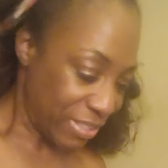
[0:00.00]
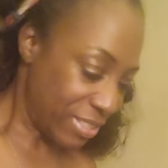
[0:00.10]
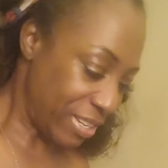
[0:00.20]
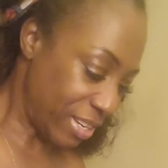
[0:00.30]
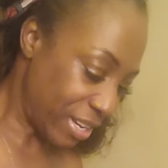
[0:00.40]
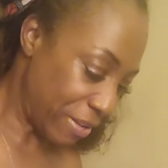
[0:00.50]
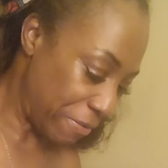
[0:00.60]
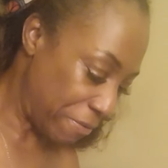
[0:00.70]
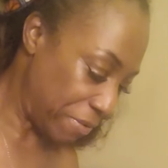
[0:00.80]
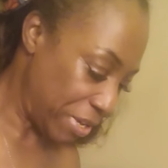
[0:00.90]
tickling
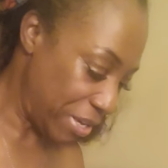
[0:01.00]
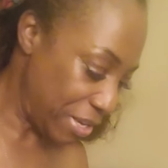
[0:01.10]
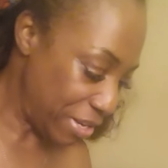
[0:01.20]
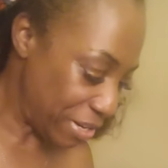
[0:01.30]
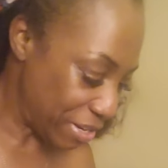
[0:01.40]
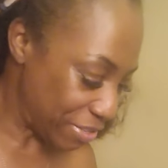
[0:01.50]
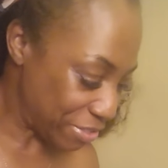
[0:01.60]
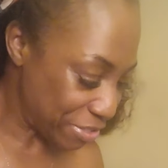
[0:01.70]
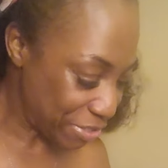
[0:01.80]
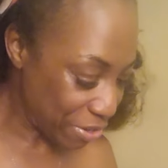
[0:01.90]
feet and
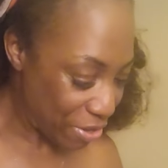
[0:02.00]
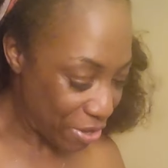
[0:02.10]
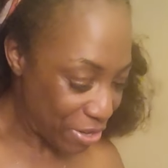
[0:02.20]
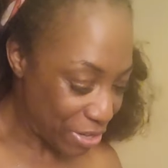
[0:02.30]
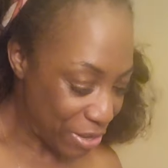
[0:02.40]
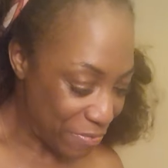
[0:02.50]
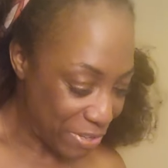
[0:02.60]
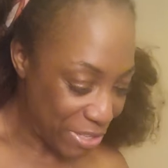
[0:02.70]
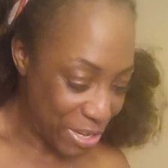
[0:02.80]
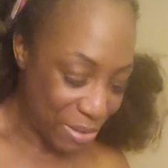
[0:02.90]
just all
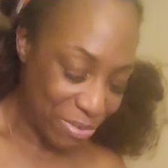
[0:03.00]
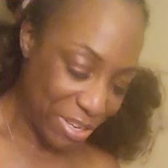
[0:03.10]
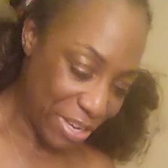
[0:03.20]
lovey-dovey.